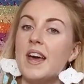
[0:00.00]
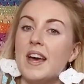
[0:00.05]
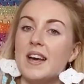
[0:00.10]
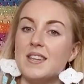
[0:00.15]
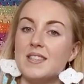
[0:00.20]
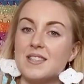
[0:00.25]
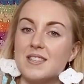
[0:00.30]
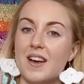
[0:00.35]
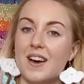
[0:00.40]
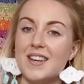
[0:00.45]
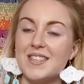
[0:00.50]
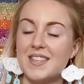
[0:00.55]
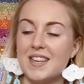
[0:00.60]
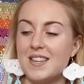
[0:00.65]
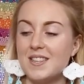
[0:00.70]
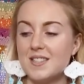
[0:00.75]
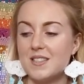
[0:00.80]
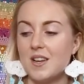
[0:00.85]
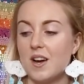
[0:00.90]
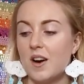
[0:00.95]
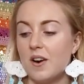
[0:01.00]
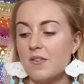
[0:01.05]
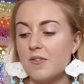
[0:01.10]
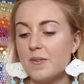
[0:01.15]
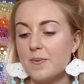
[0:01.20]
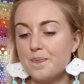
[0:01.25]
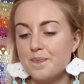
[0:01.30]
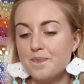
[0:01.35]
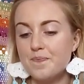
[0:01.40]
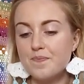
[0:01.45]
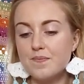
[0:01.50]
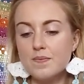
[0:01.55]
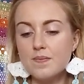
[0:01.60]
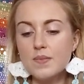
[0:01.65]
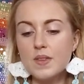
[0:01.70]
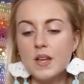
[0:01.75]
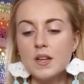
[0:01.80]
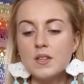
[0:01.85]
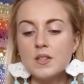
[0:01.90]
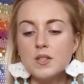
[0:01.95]
exciting stuff.
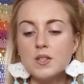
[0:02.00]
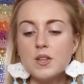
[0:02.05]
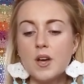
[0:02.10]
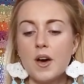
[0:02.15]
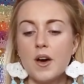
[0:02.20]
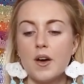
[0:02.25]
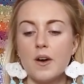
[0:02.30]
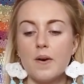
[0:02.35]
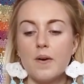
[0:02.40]
So